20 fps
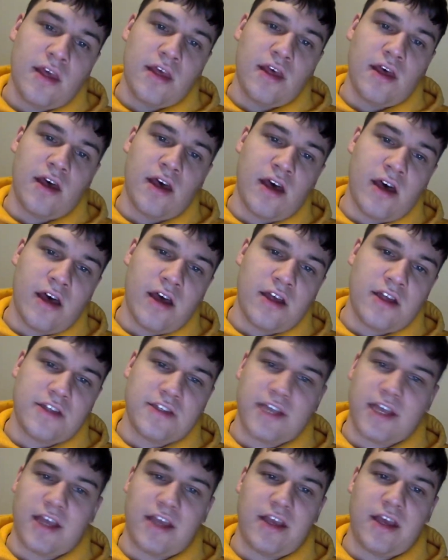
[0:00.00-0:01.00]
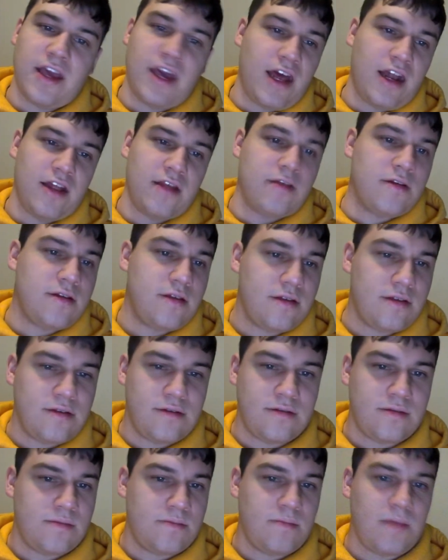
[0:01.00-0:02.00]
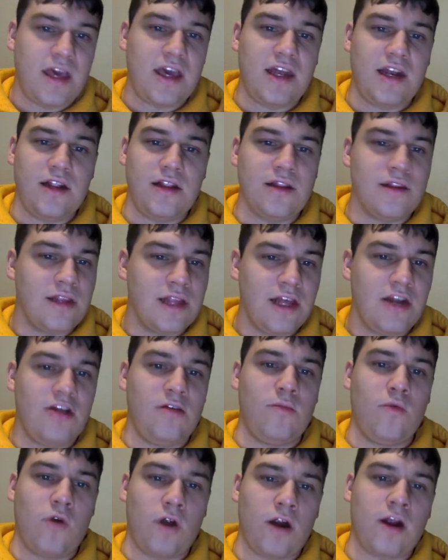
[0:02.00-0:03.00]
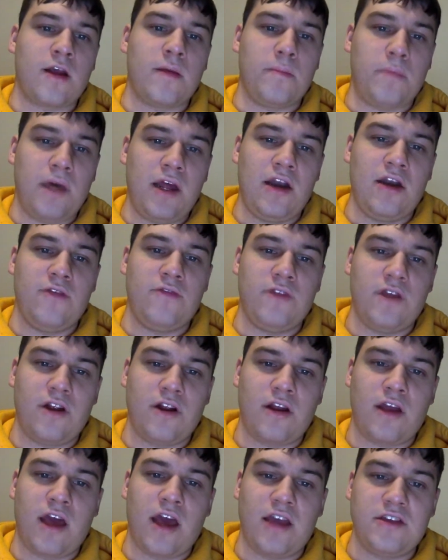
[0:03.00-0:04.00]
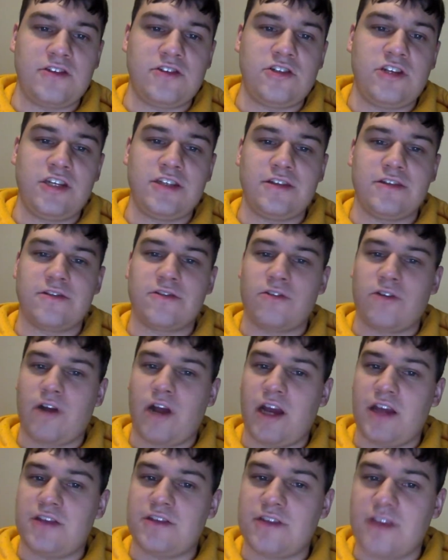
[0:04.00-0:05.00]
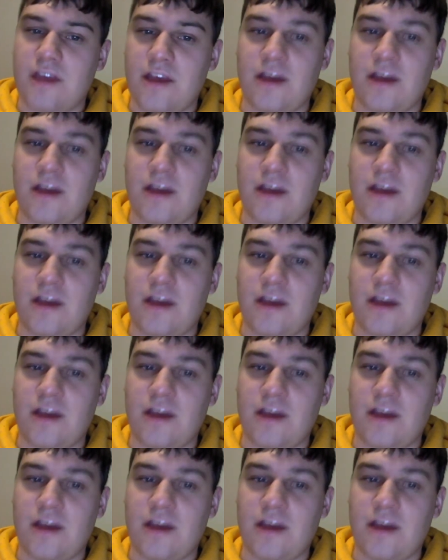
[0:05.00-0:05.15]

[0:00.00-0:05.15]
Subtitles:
it's like you gotta make it a little more competitive there, guys. Jesus Christ.